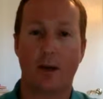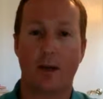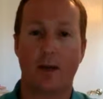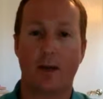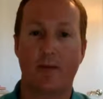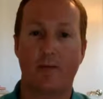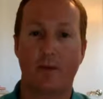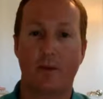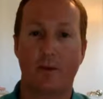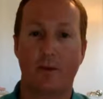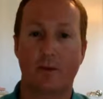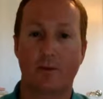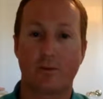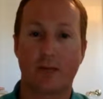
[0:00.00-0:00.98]
and that
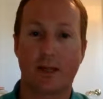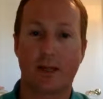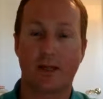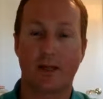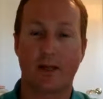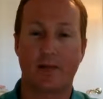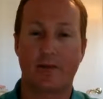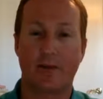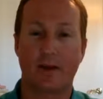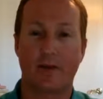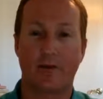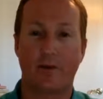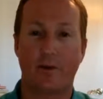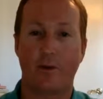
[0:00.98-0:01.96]
vehicle making the
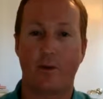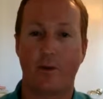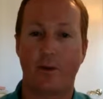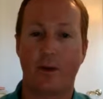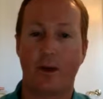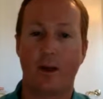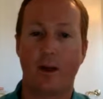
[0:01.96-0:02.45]
left-hand turn,